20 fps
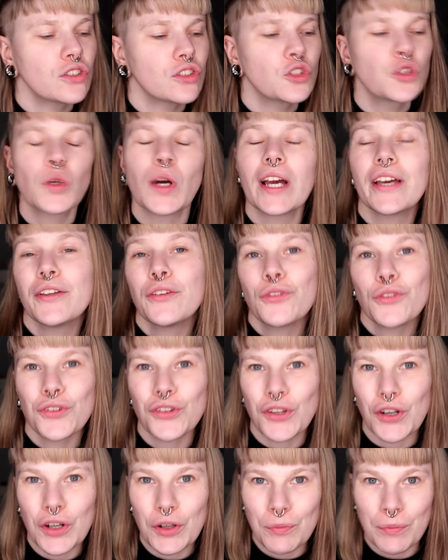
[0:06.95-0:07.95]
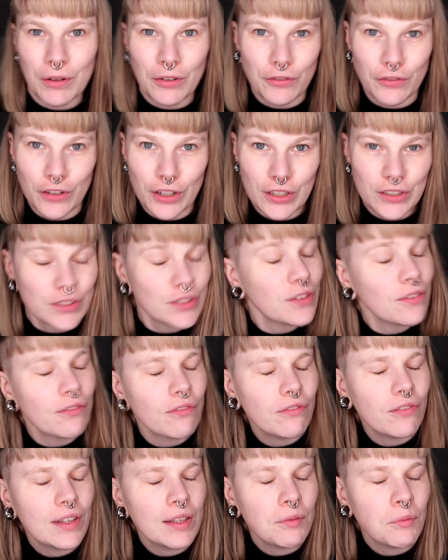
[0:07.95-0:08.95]
try to start my first
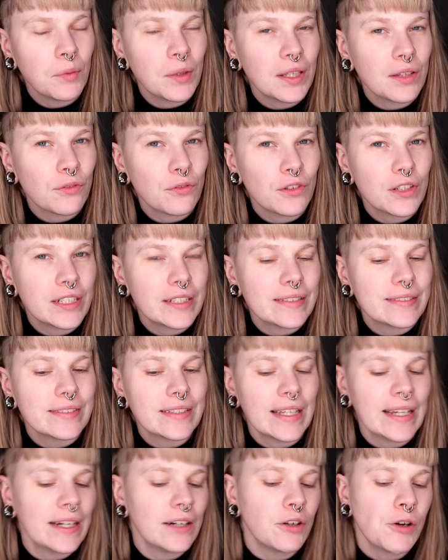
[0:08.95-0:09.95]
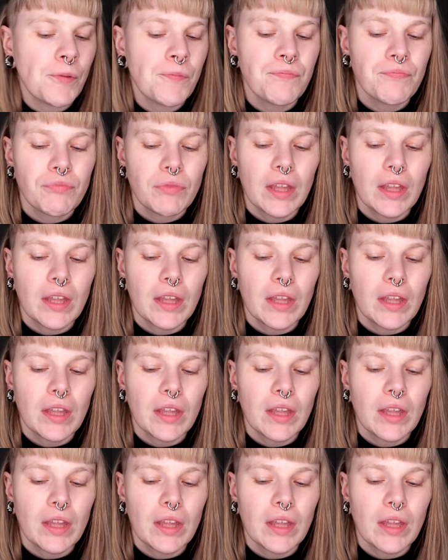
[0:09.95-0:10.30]
theme week for this year.